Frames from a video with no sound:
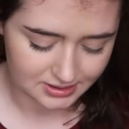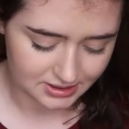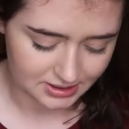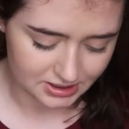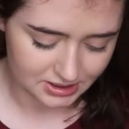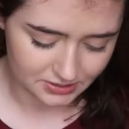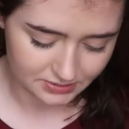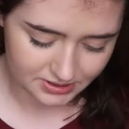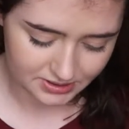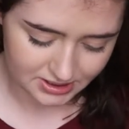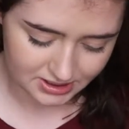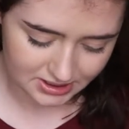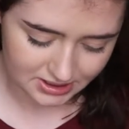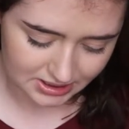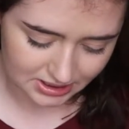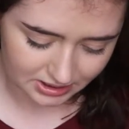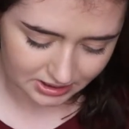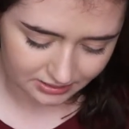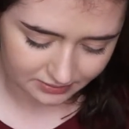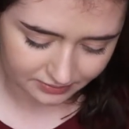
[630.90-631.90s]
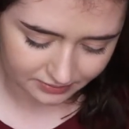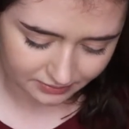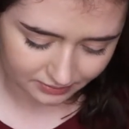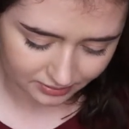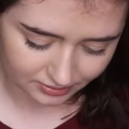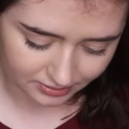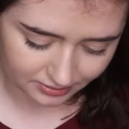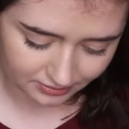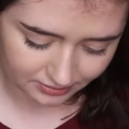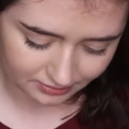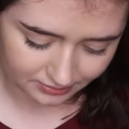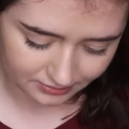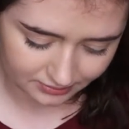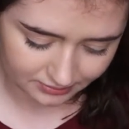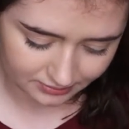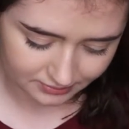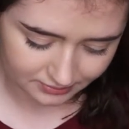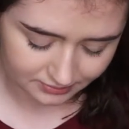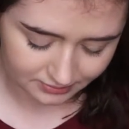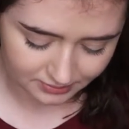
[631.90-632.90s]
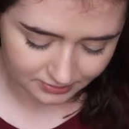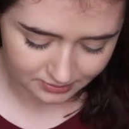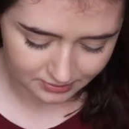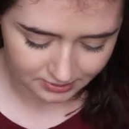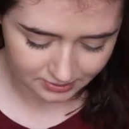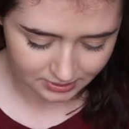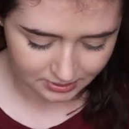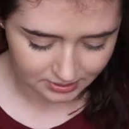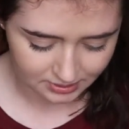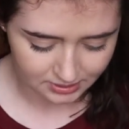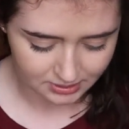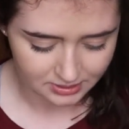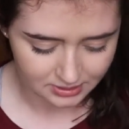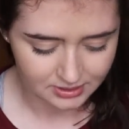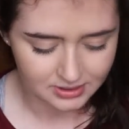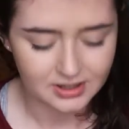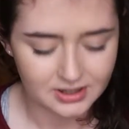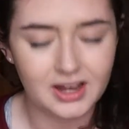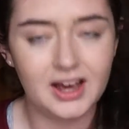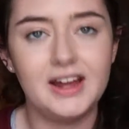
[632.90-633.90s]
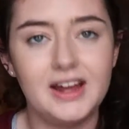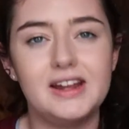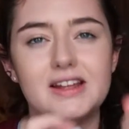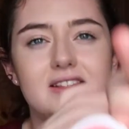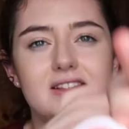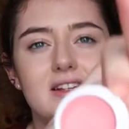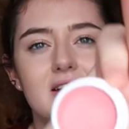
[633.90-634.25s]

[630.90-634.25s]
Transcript: a twisty off one, and it's